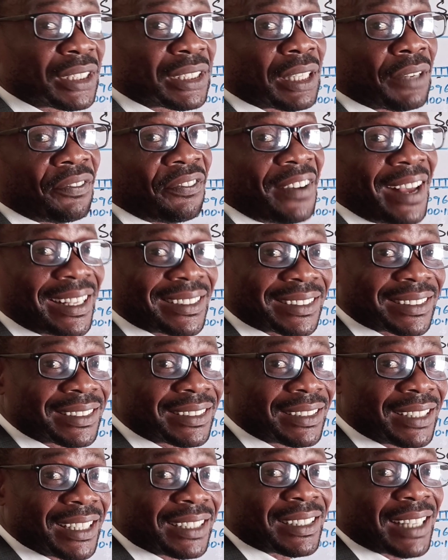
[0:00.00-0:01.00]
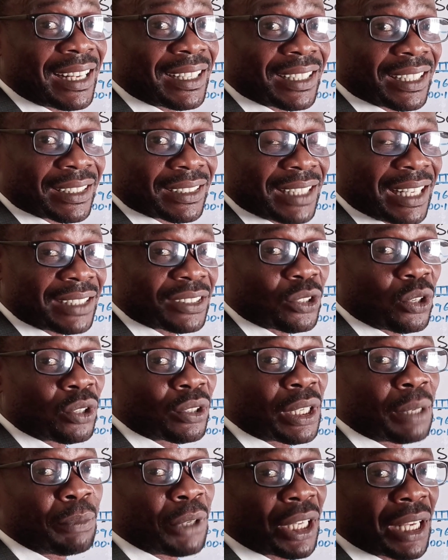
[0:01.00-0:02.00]
it is a fast Ethernet, that's
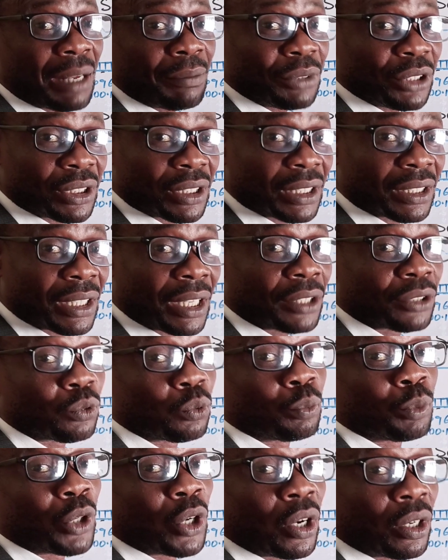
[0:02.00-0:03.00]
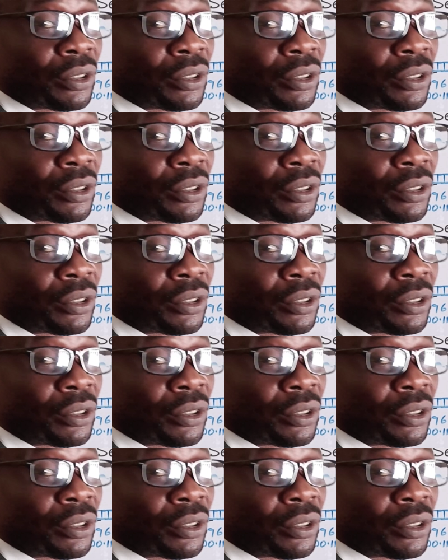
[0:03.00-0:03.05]
100 megabit Ethernet, it will be